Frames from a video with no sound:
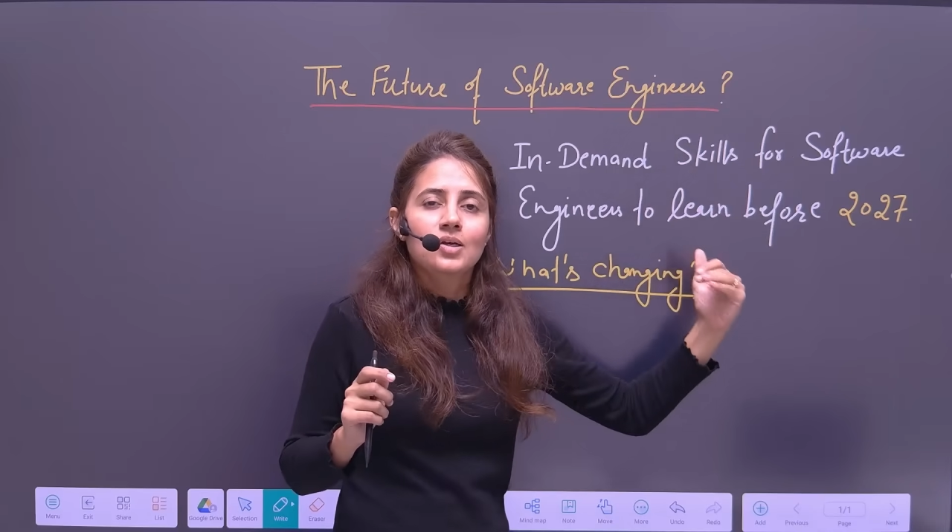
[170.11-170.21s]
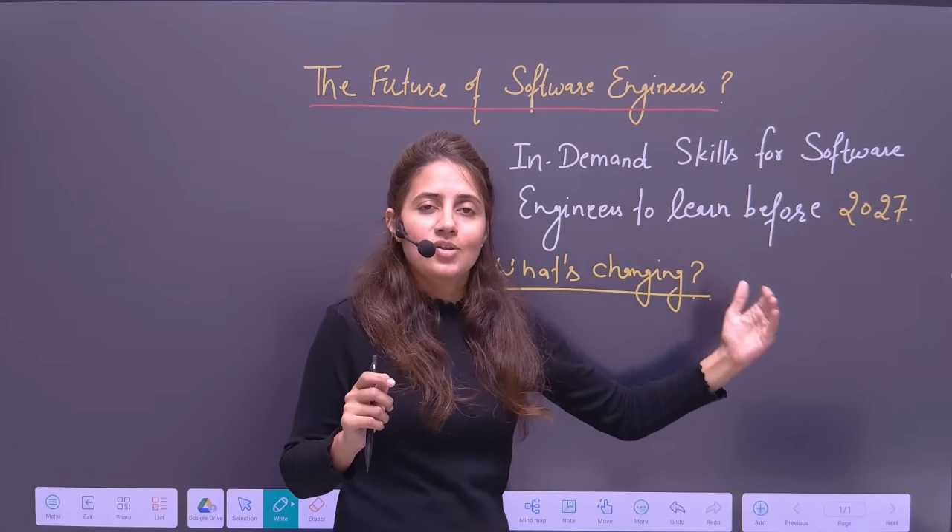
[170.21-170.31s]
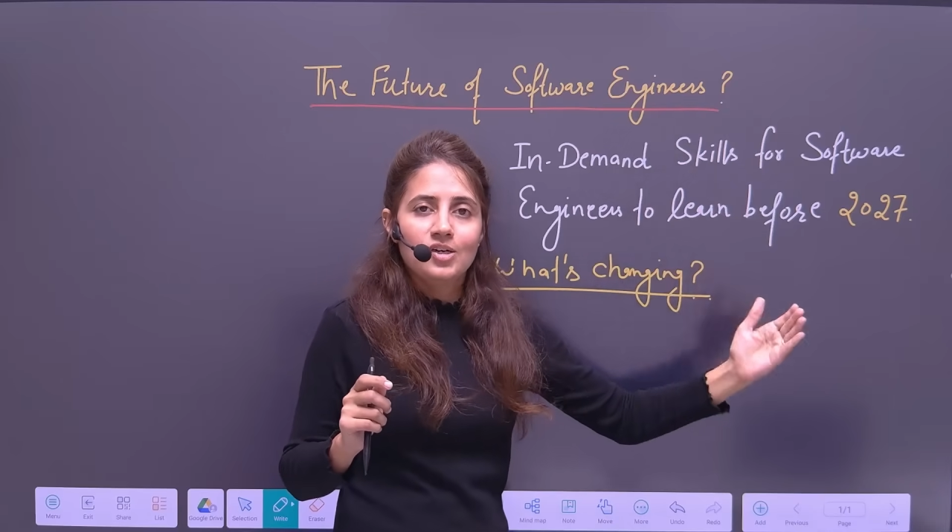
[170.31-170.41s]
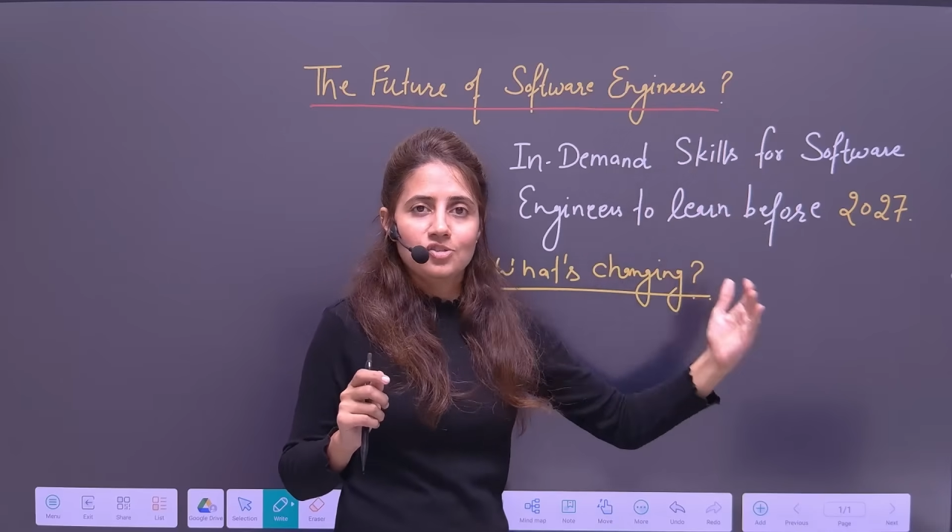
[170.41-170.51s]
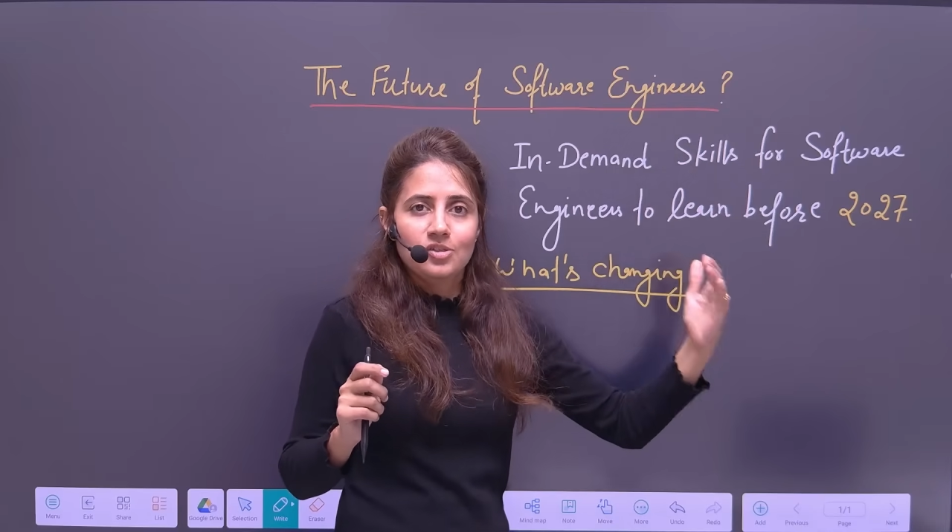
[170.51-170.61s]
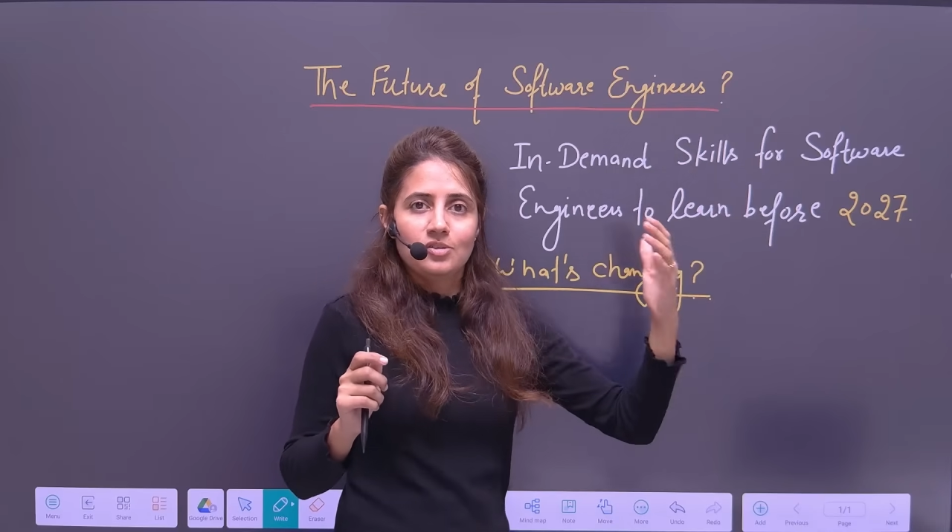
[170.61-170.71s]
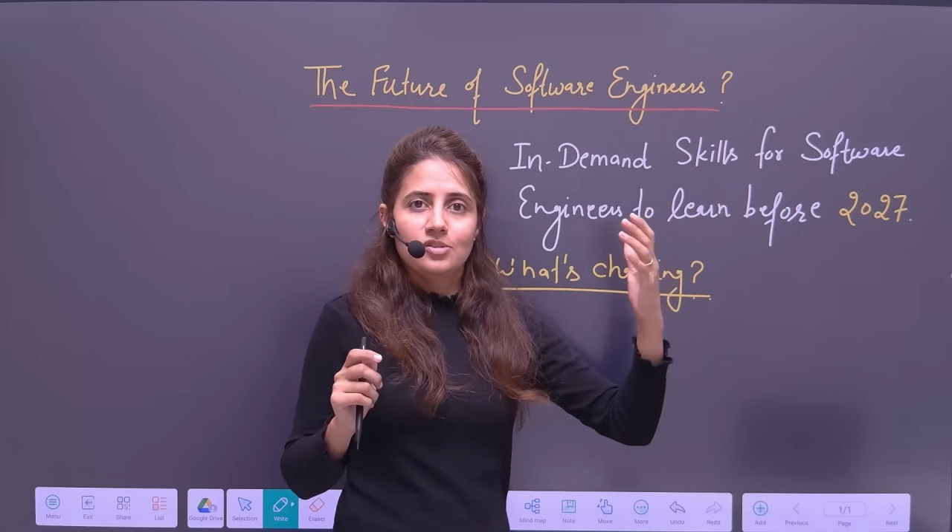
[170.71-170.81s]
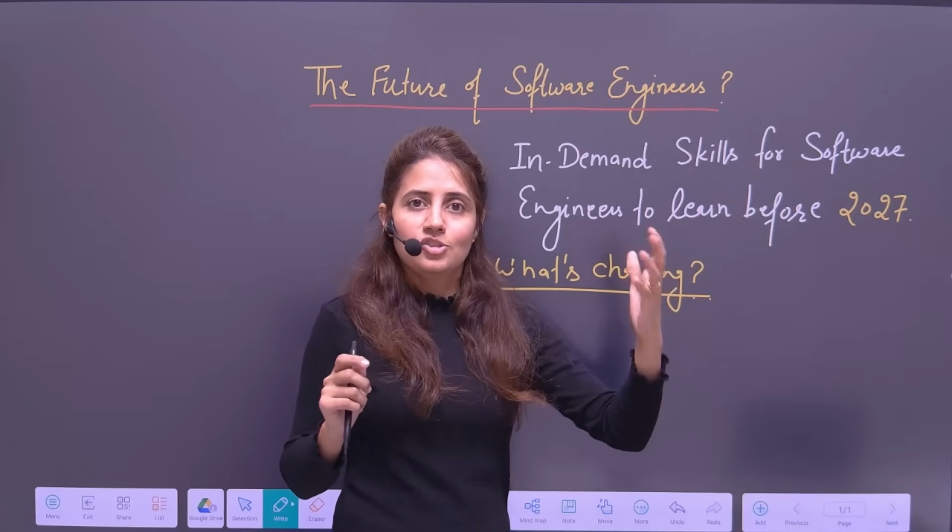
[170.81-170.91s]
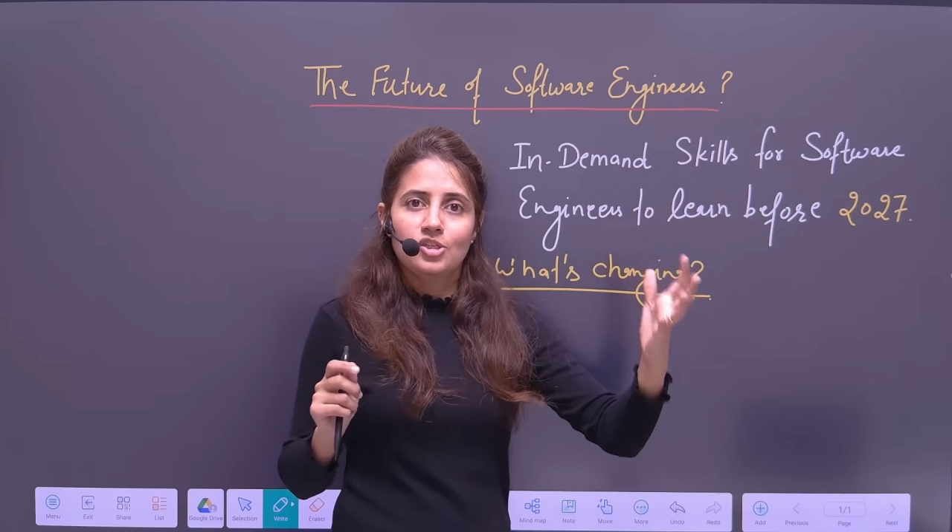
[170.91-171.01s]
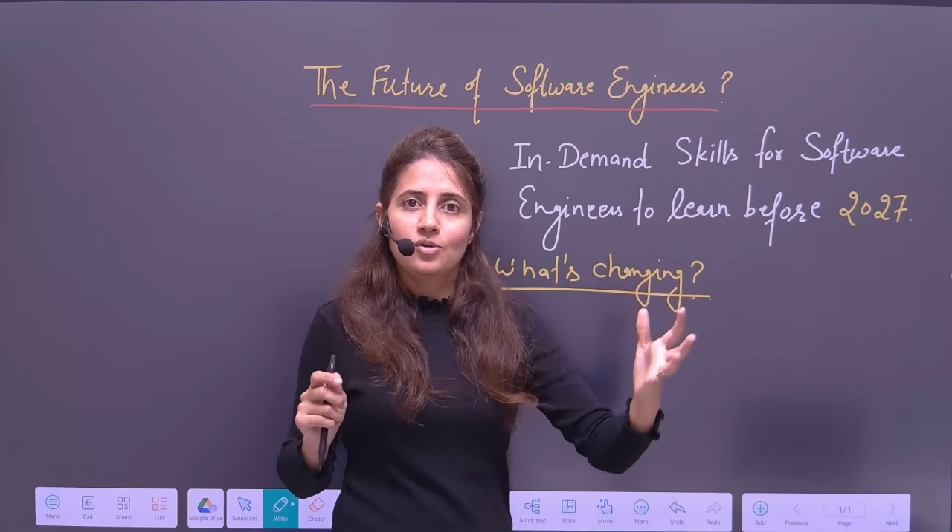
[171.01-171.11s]
React J
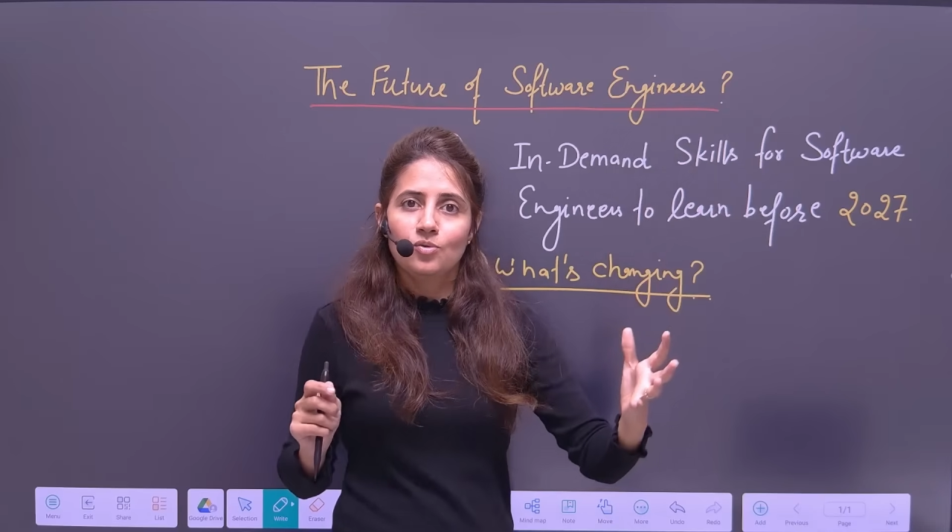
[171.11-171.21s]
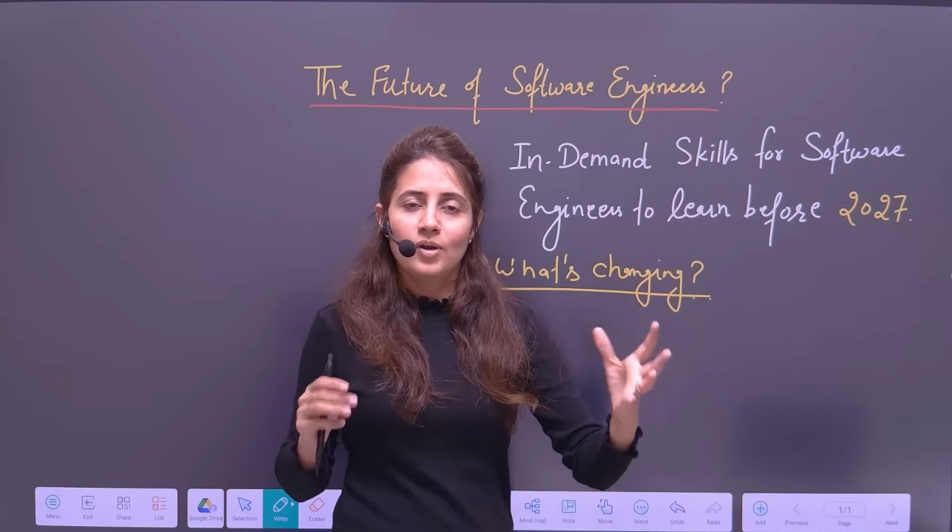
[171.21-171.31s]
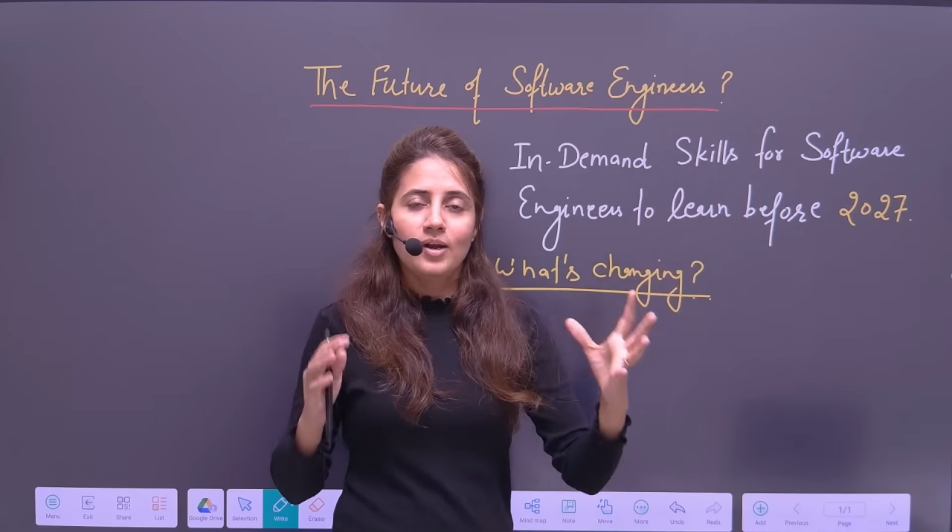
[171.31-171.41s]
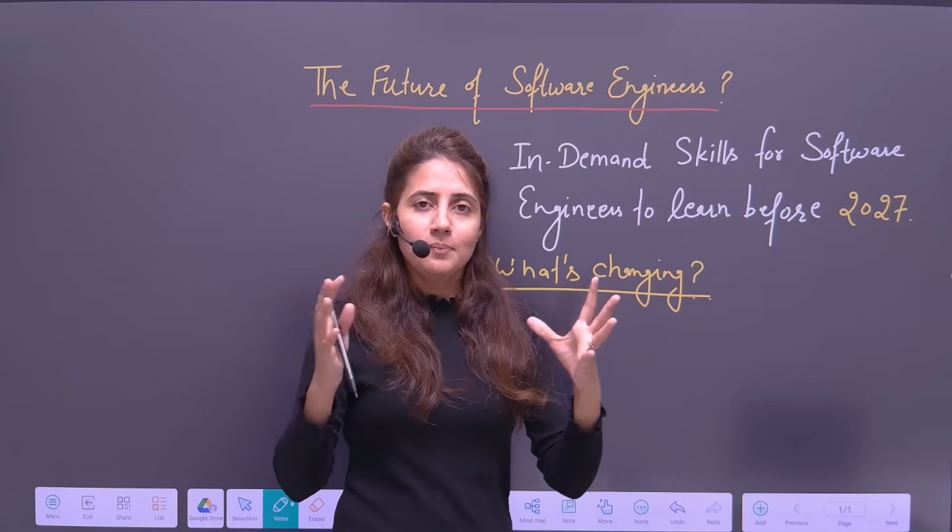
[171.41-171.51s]
S, Django,